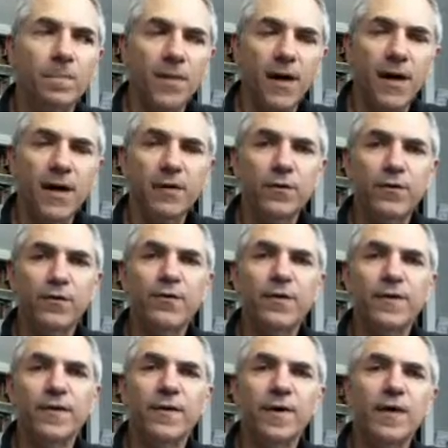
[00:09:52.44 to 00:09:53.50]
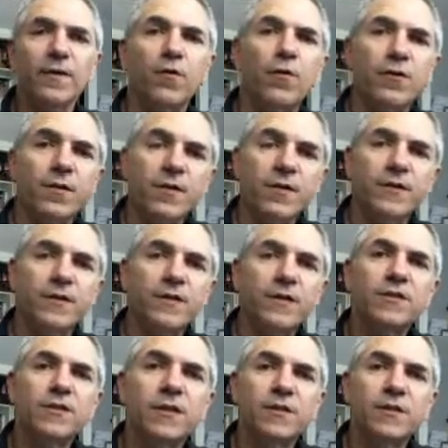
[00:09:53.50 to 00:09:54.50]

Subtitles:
models that already exist